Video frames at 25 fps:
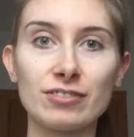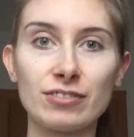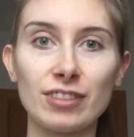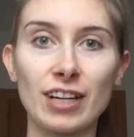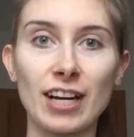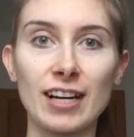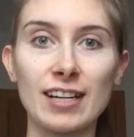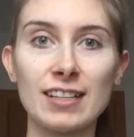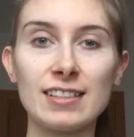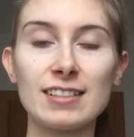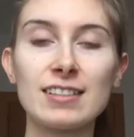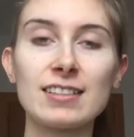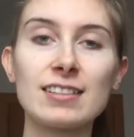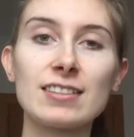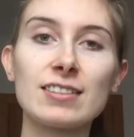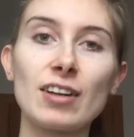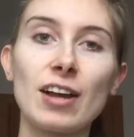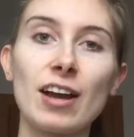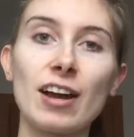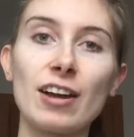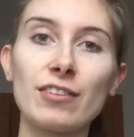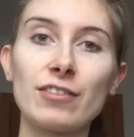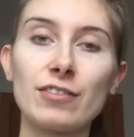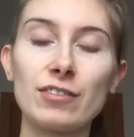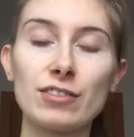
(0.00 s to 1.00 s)
Right, so
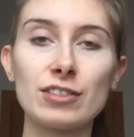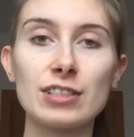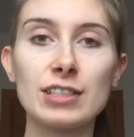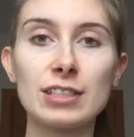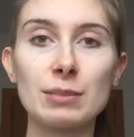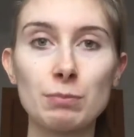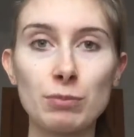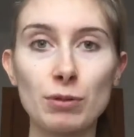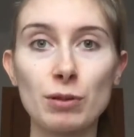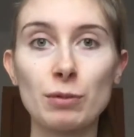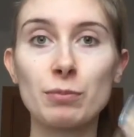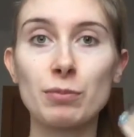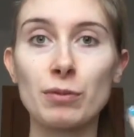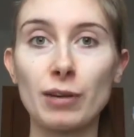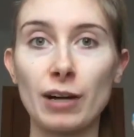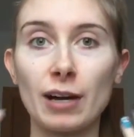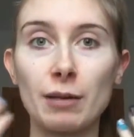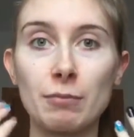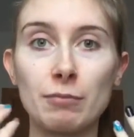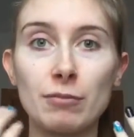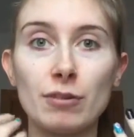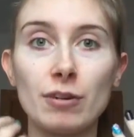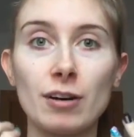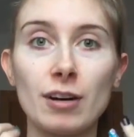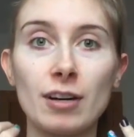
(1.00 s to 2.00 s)
I've already put
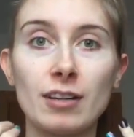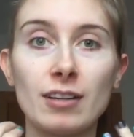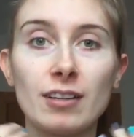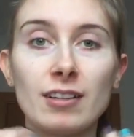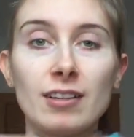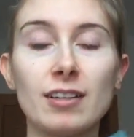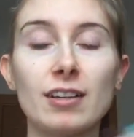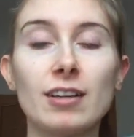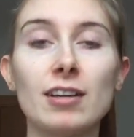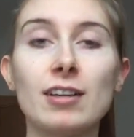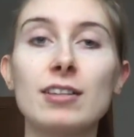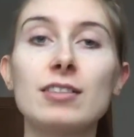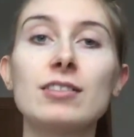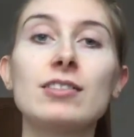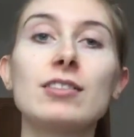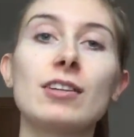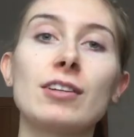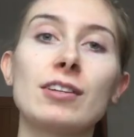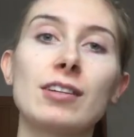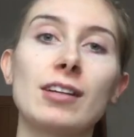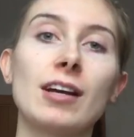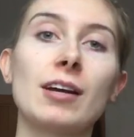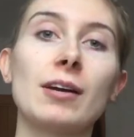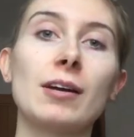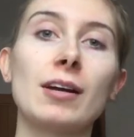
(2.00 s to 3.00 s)
primer on, so
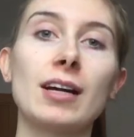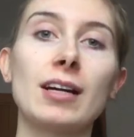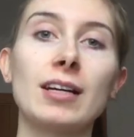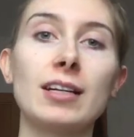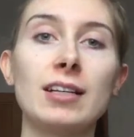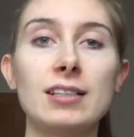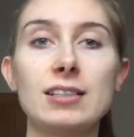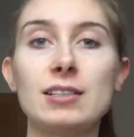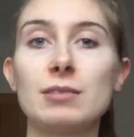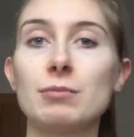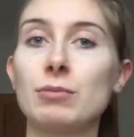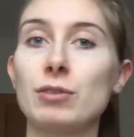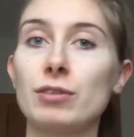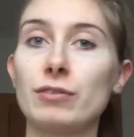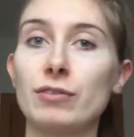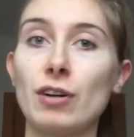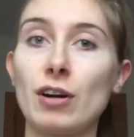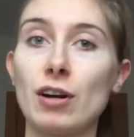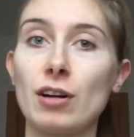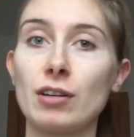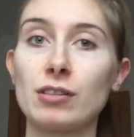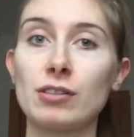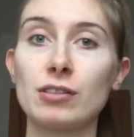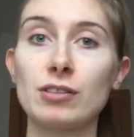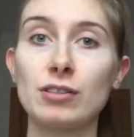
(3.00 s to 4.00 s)
now I need to move
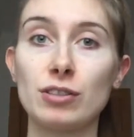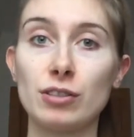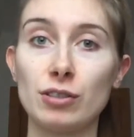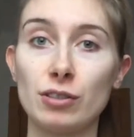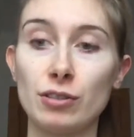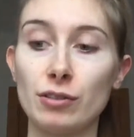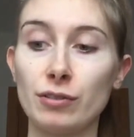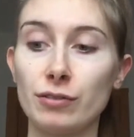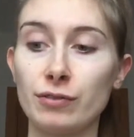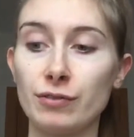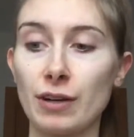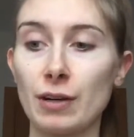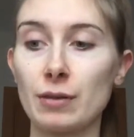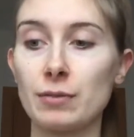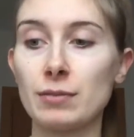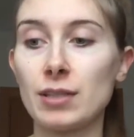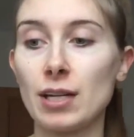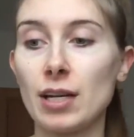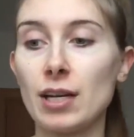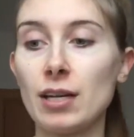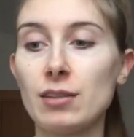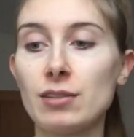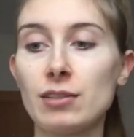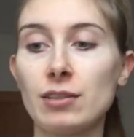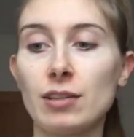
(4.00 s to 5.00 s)
on to
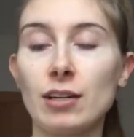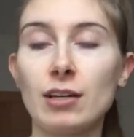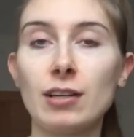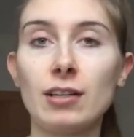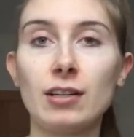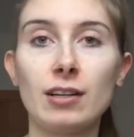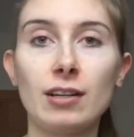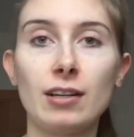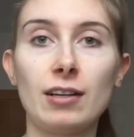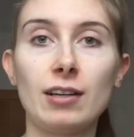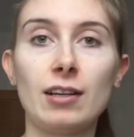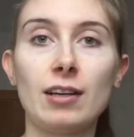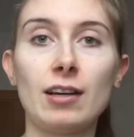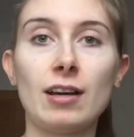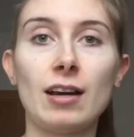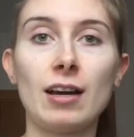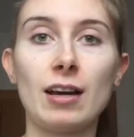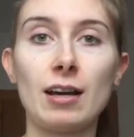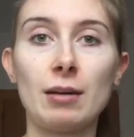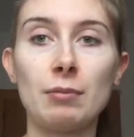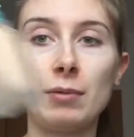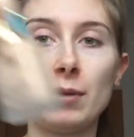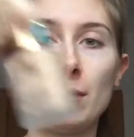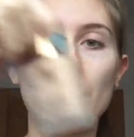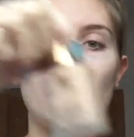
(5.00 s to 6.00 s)
foundation.
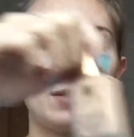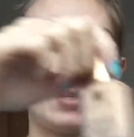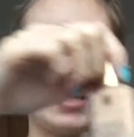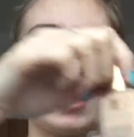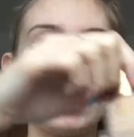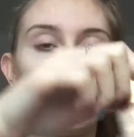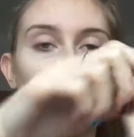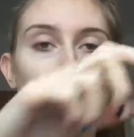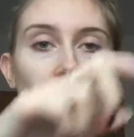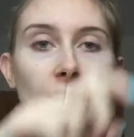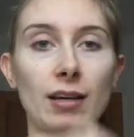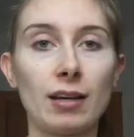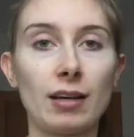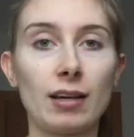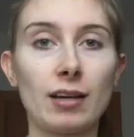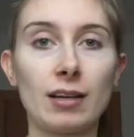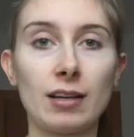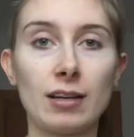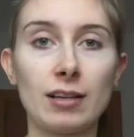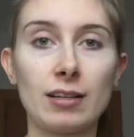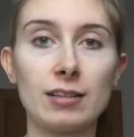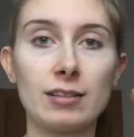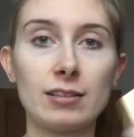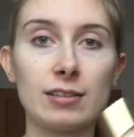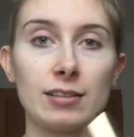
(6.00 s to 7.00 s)
I'm using
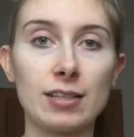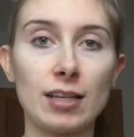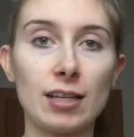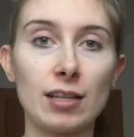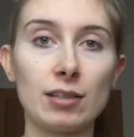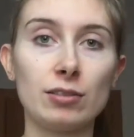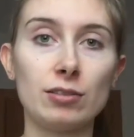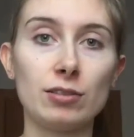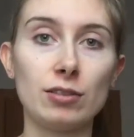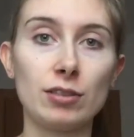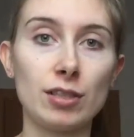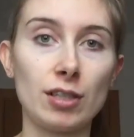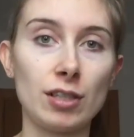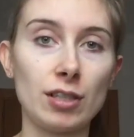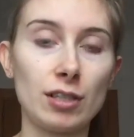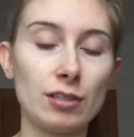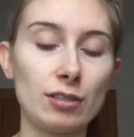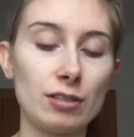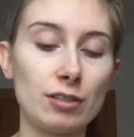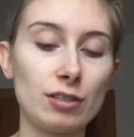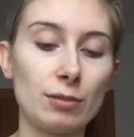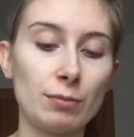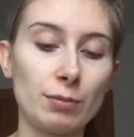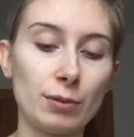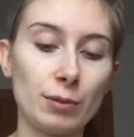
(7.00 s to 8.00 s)
Estée Lauder
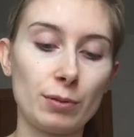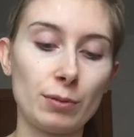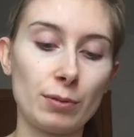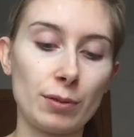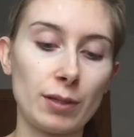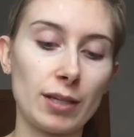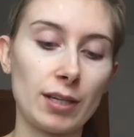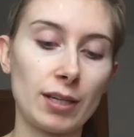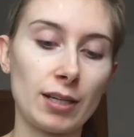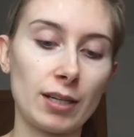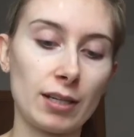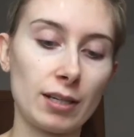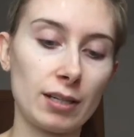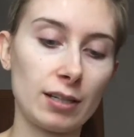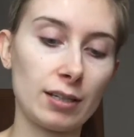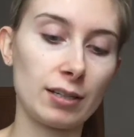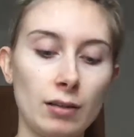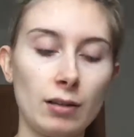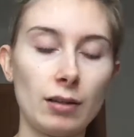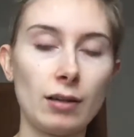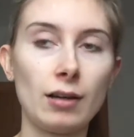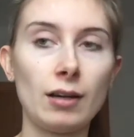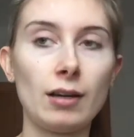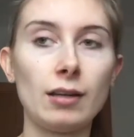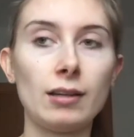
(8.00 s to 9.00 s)
Double Wear,
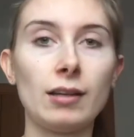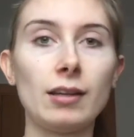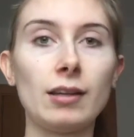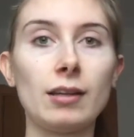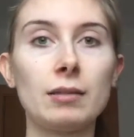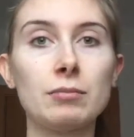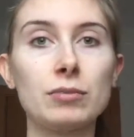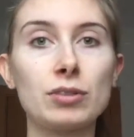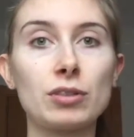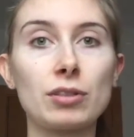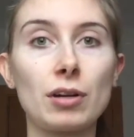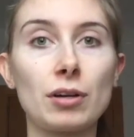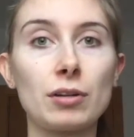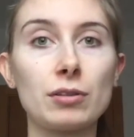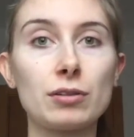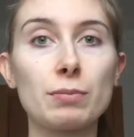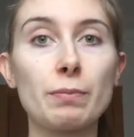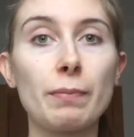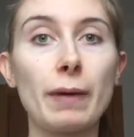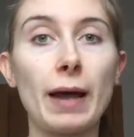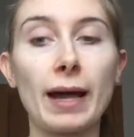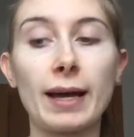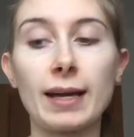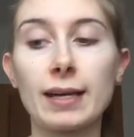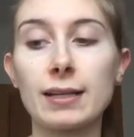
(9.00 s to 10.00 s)
and then I'm just going to
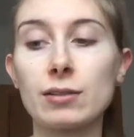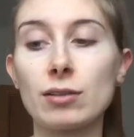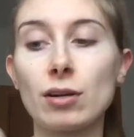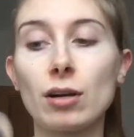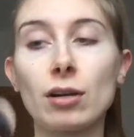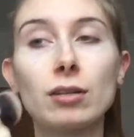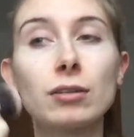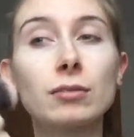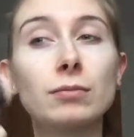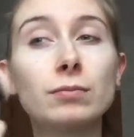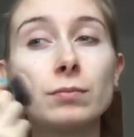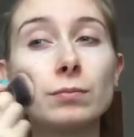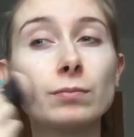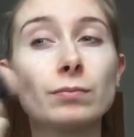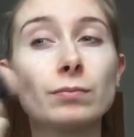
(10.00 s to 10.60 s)
pack it on.